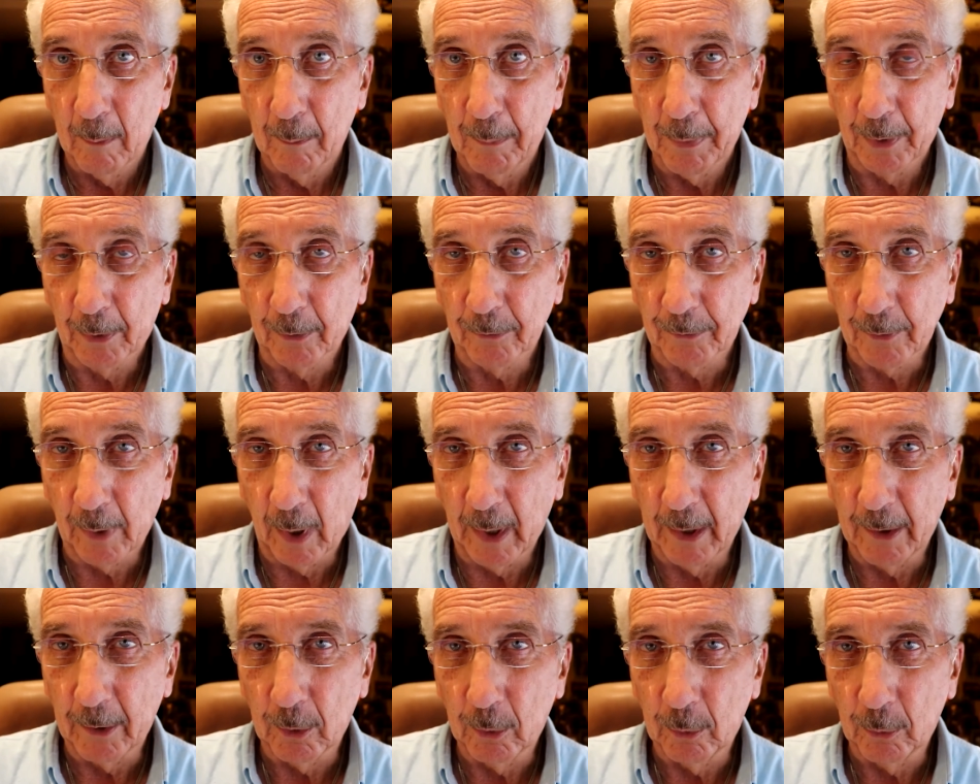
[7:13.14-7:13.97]
because
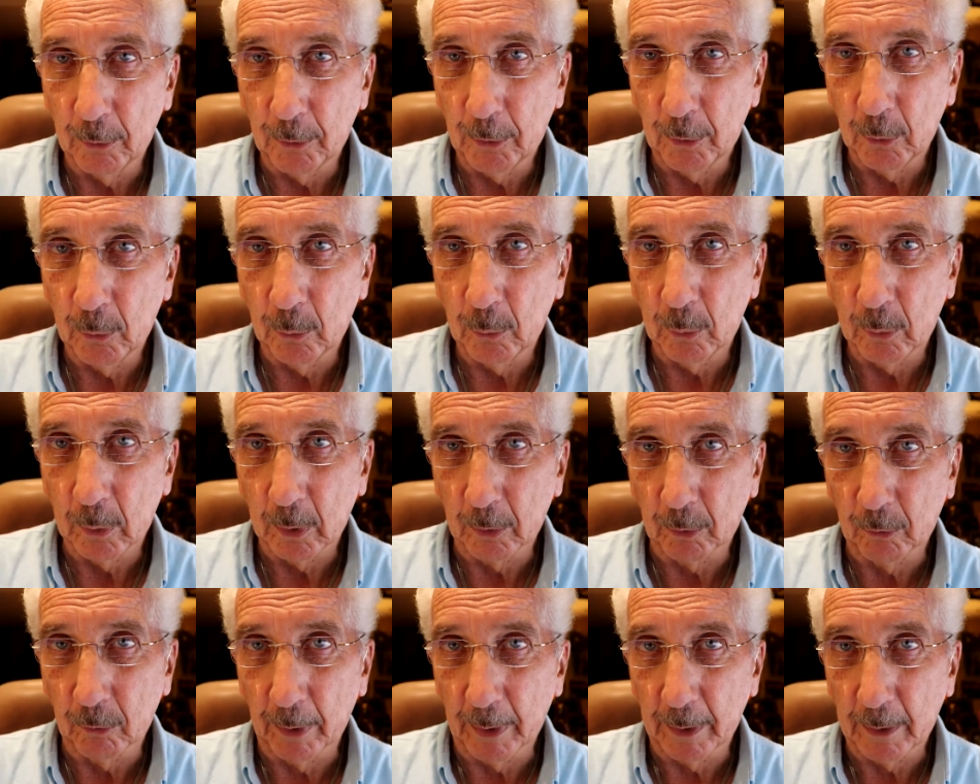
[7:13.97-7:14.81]
I owe you
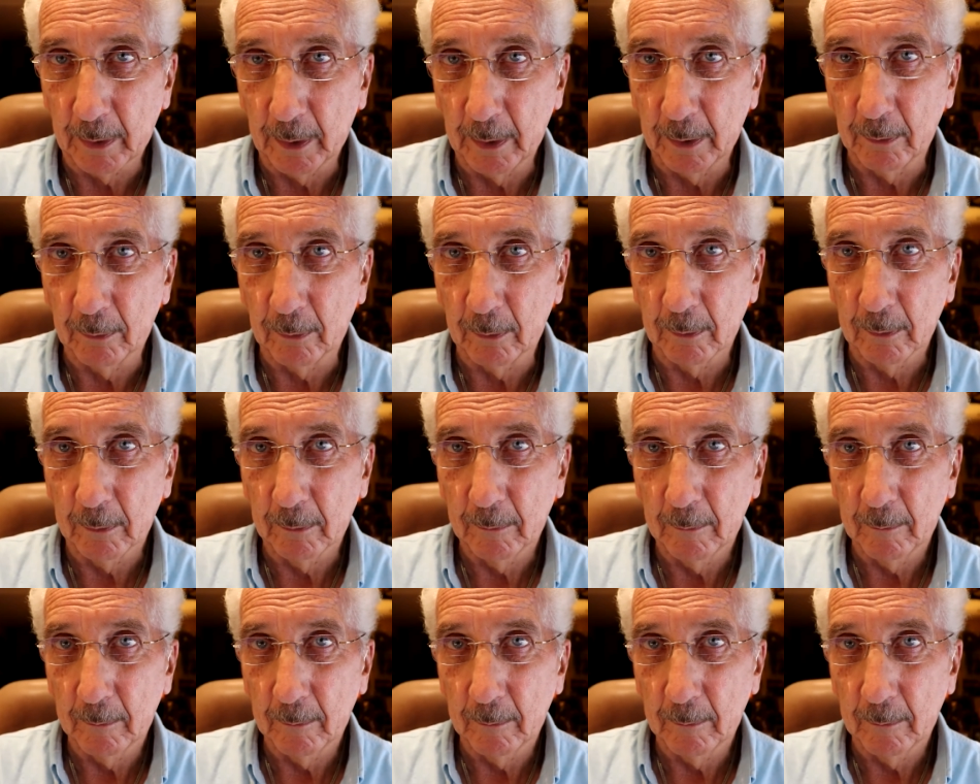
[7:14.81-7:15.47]
a great deal.